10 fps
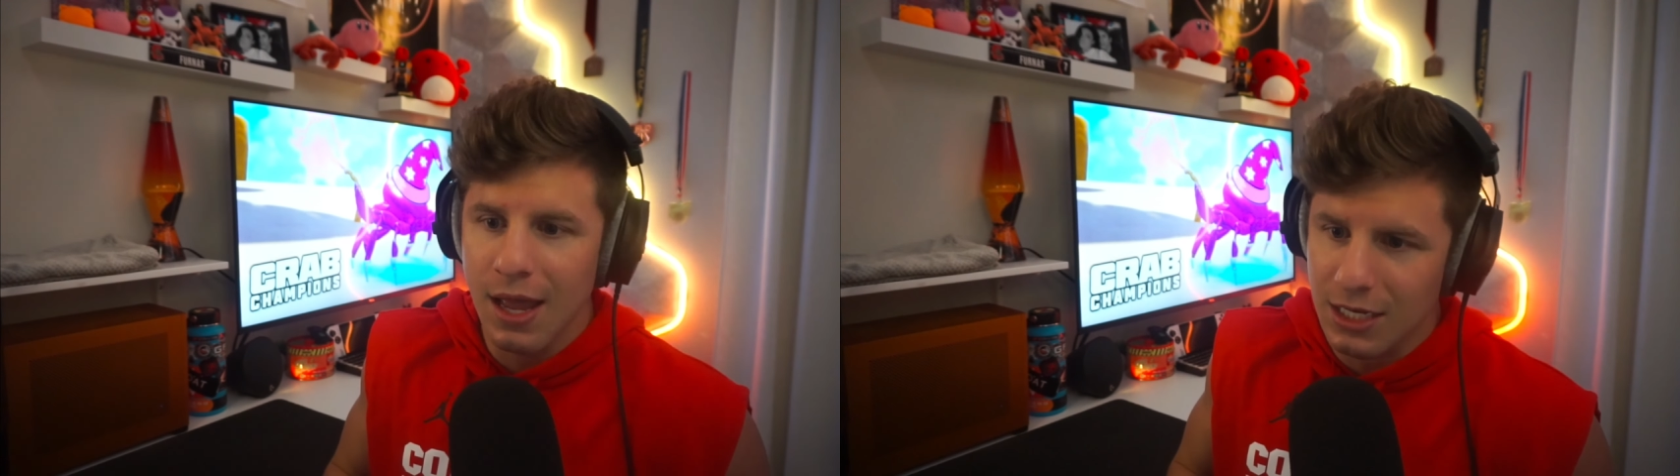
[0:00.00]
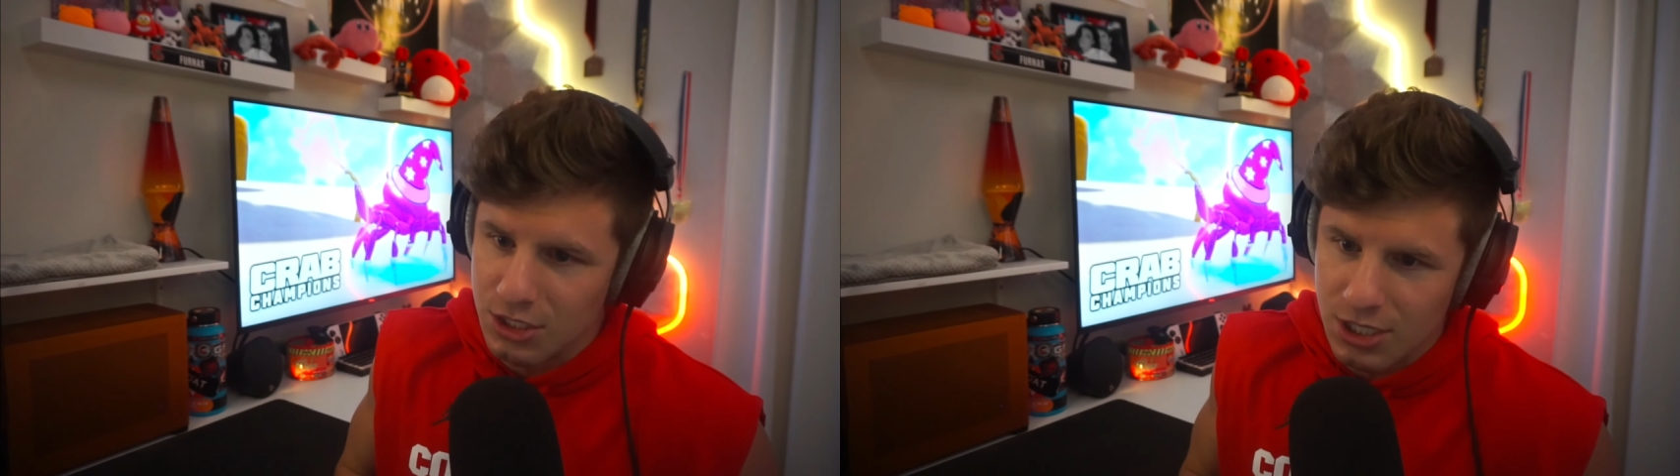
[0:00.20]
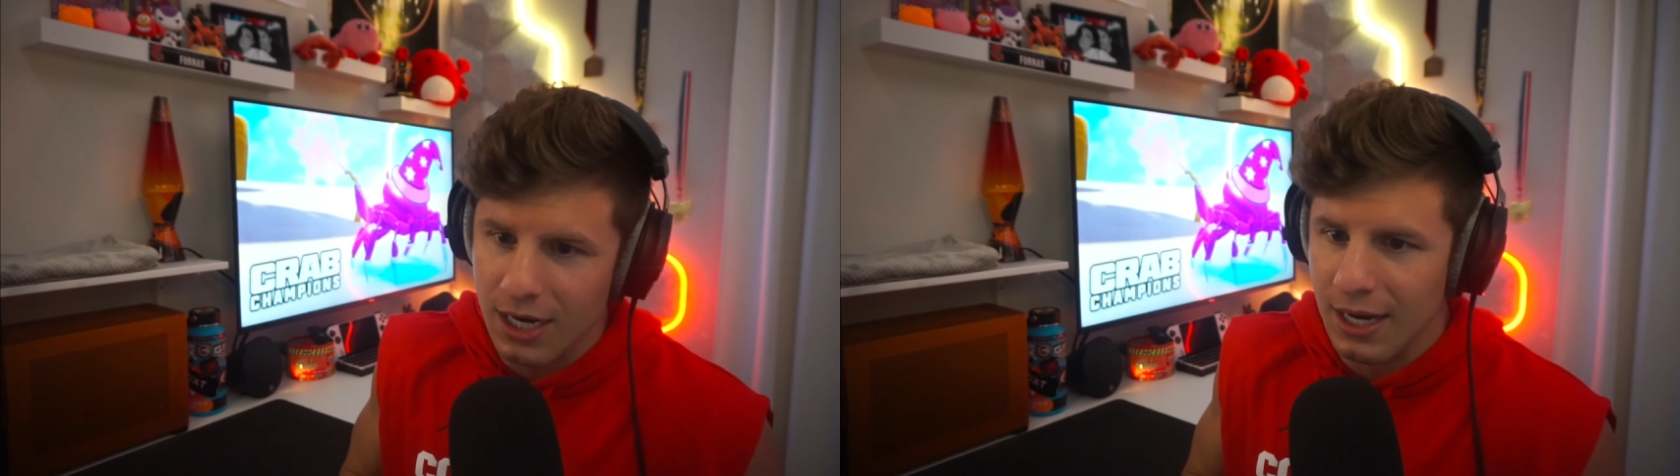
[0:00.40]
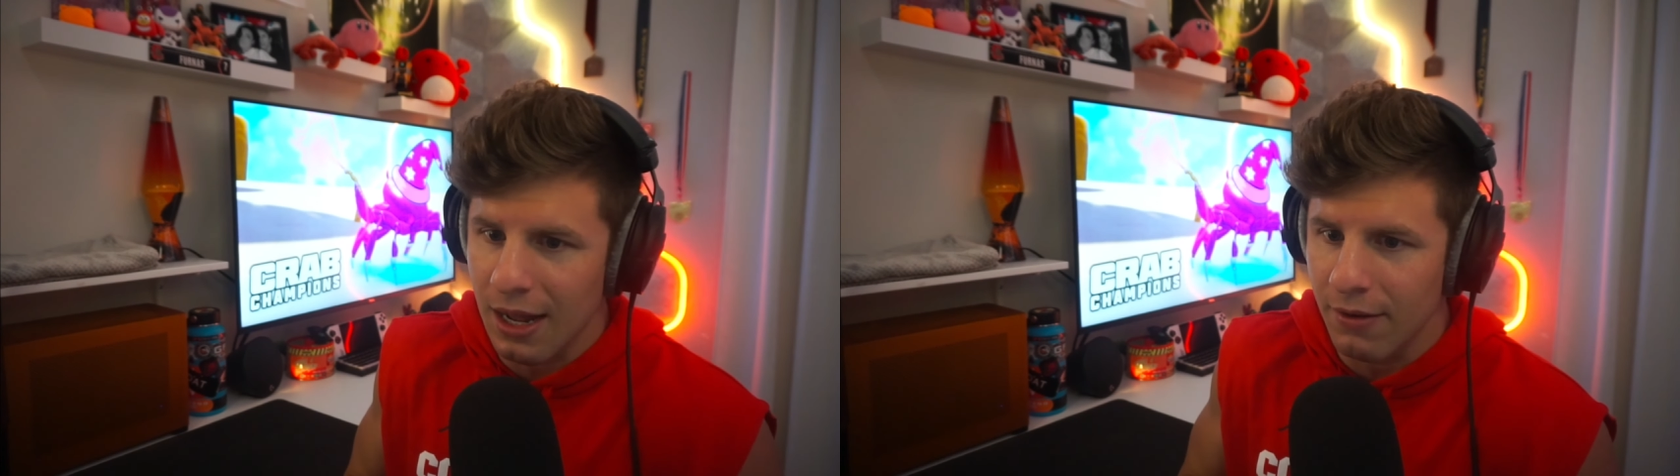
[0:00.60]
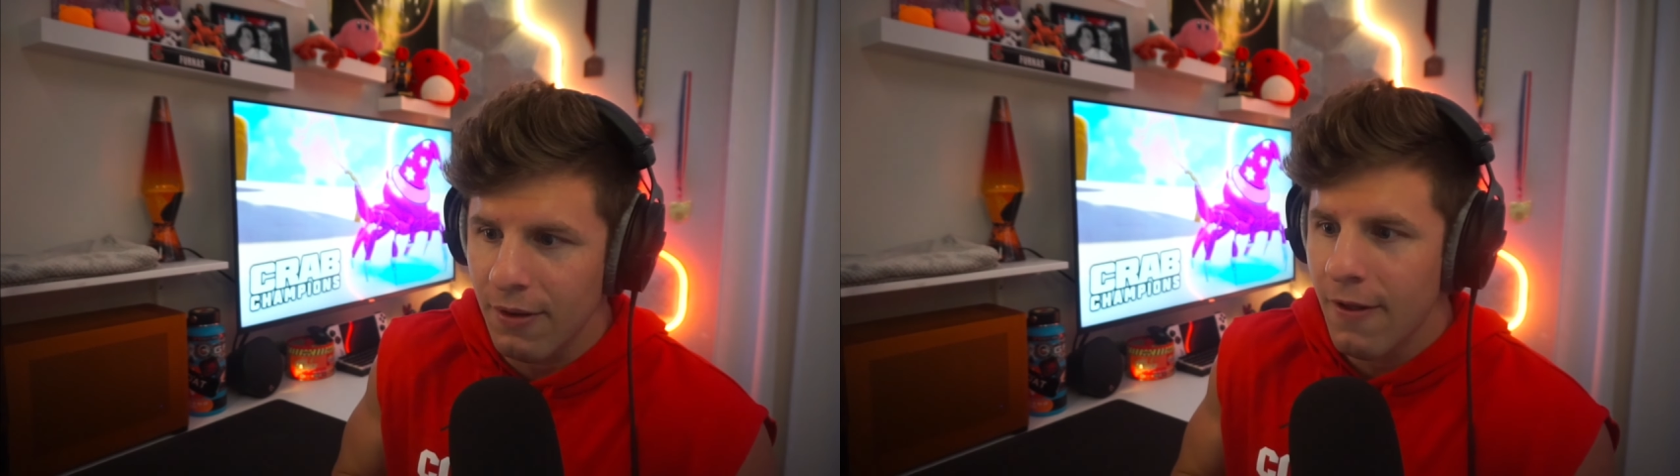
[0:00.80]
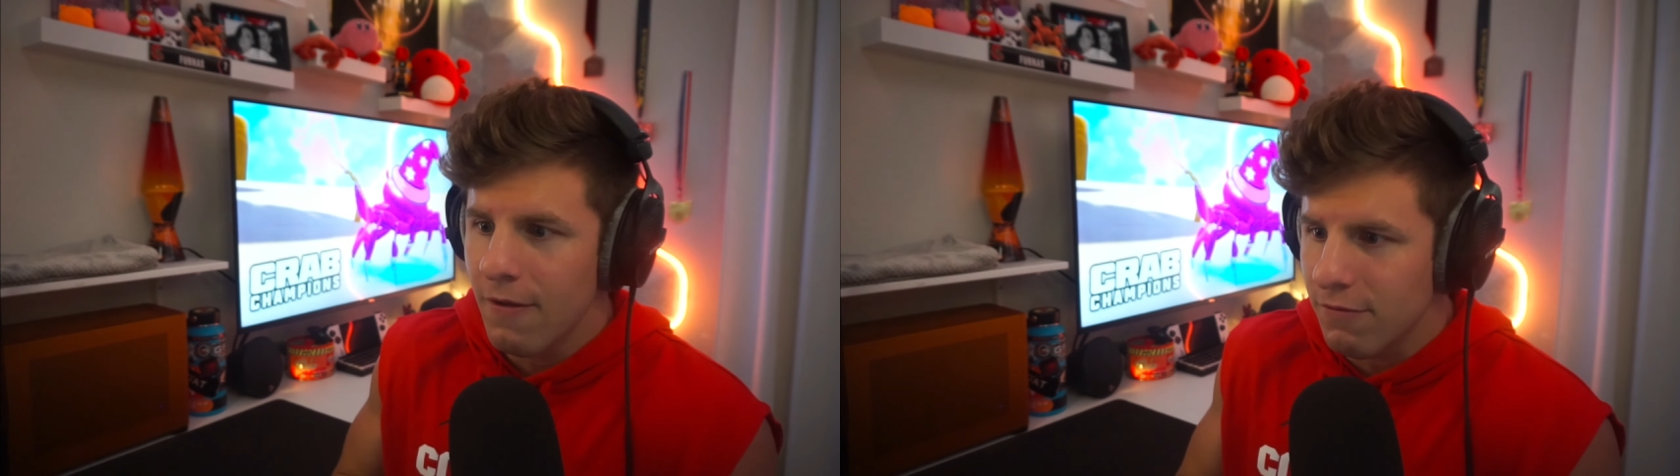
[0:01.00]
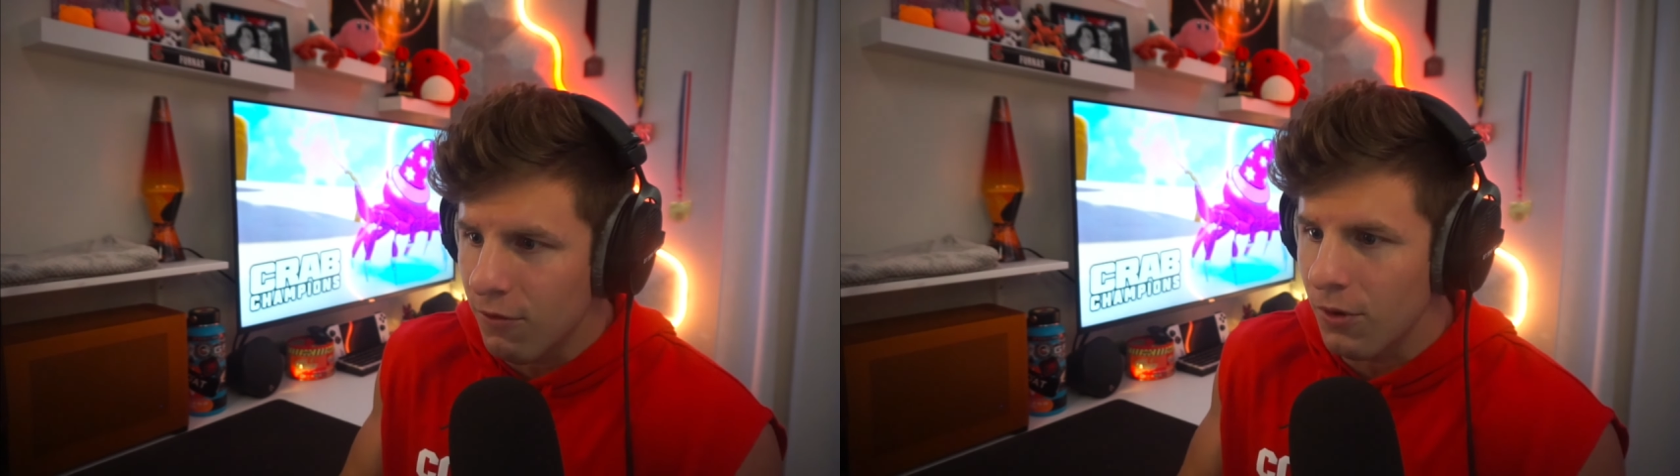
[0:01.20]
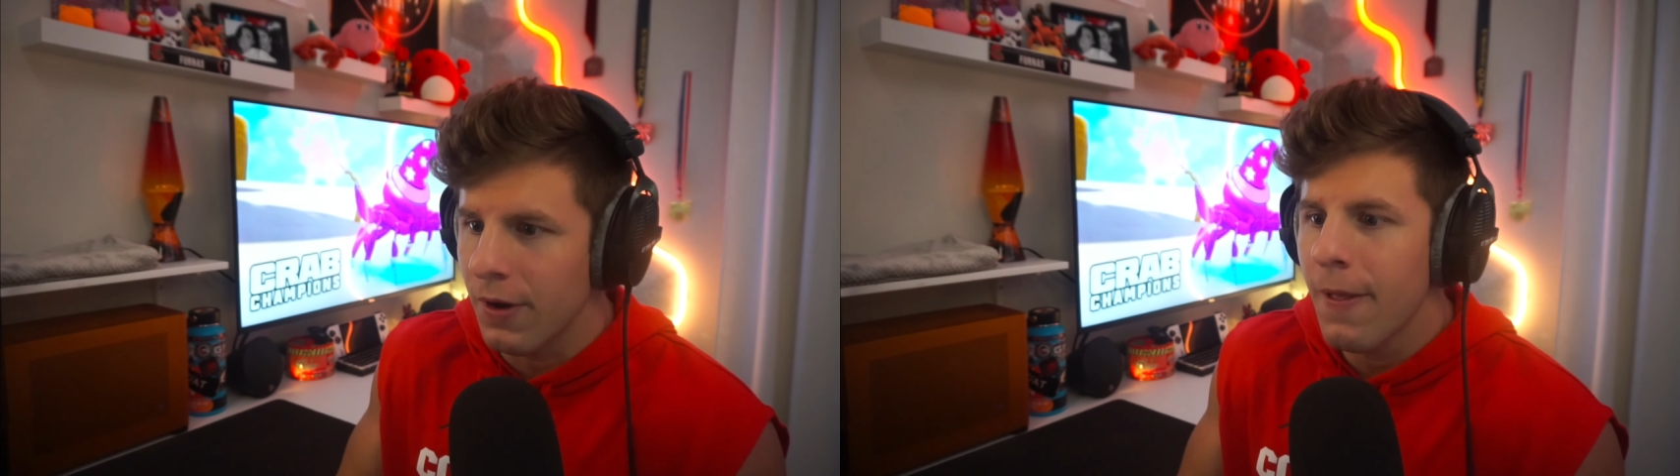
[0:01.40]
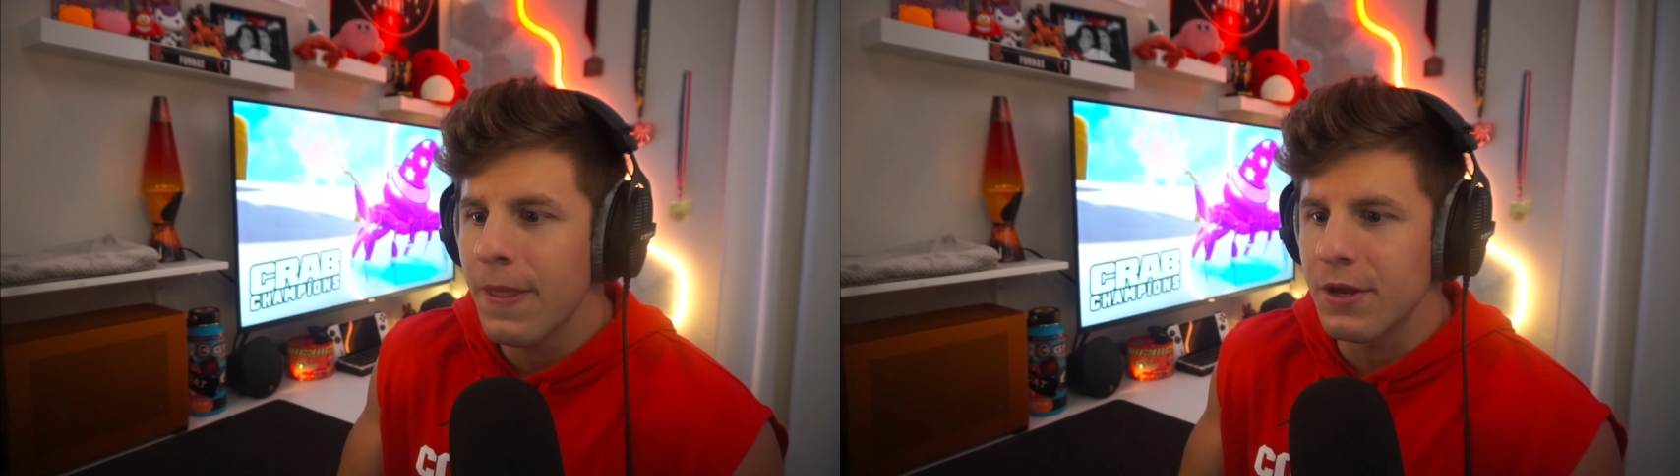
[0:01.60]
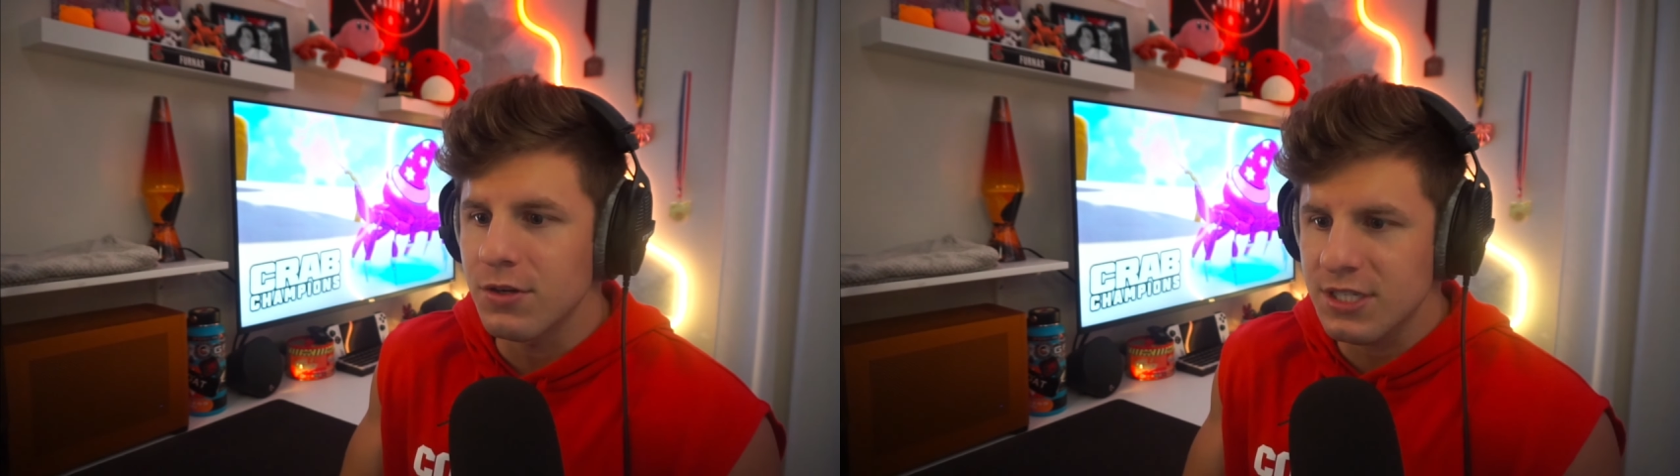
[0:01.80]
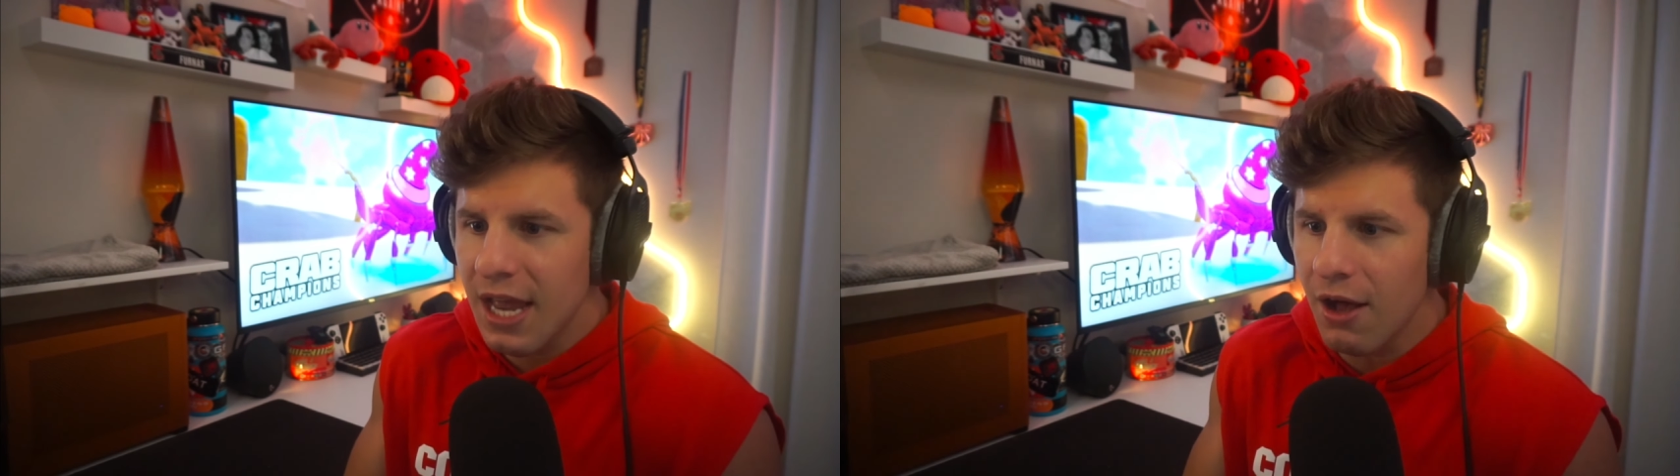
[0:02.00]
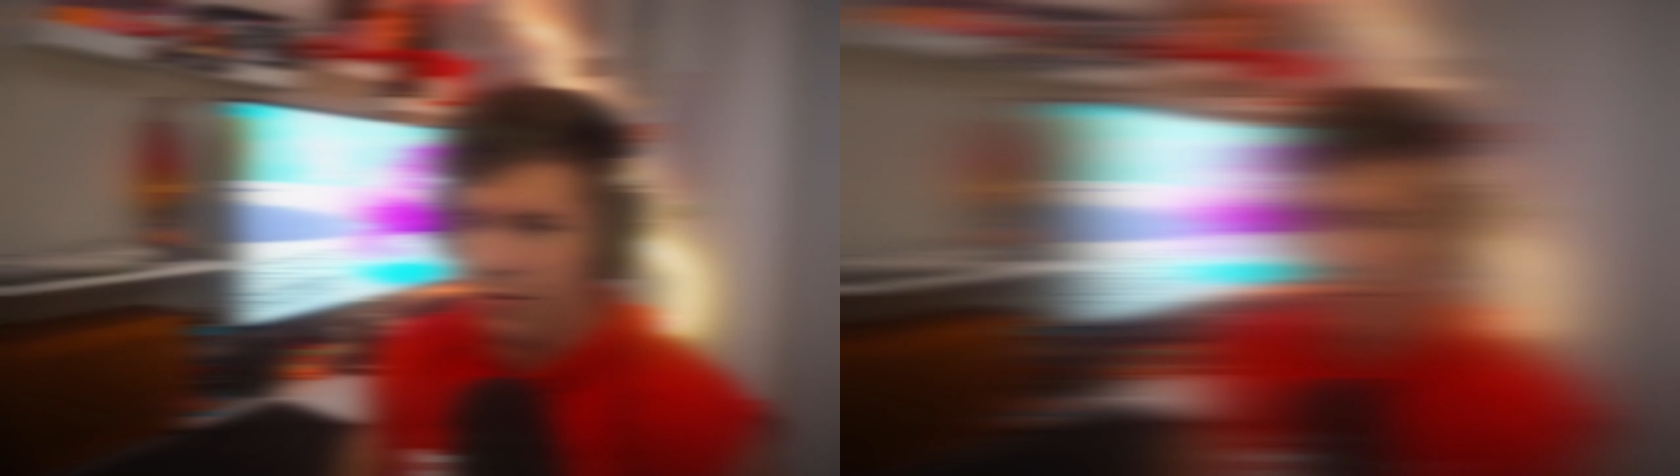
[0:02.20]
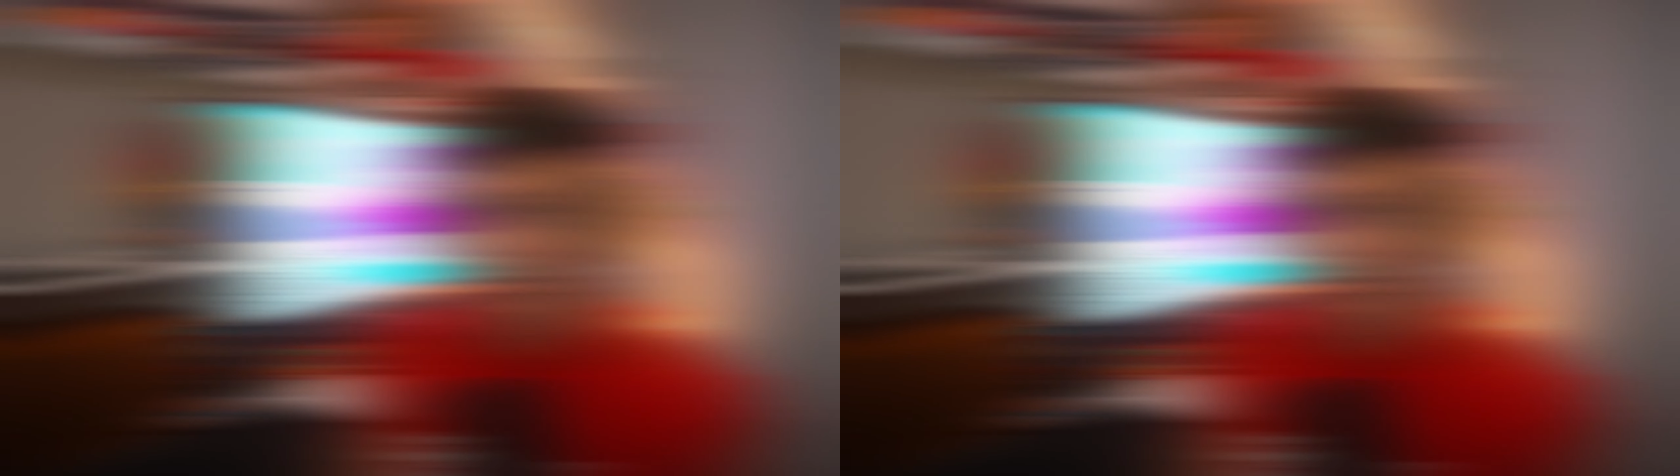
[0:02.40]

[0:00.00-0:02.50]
and check it out for yourself.